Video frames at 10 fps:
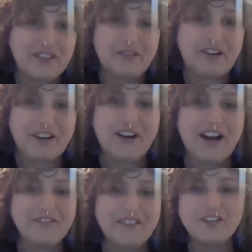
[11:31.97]
lived through,
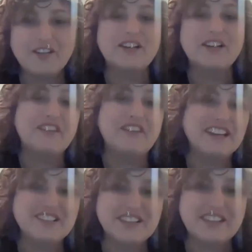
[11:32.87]
I find it pretty
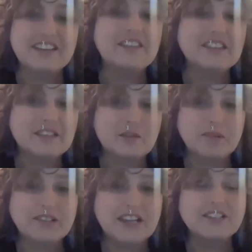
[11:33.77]
funny to think that this
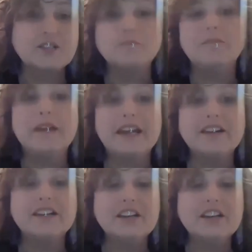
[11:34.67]
simple test has been
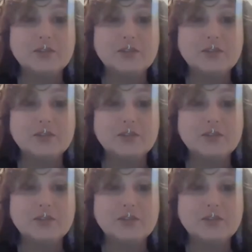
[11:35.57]
made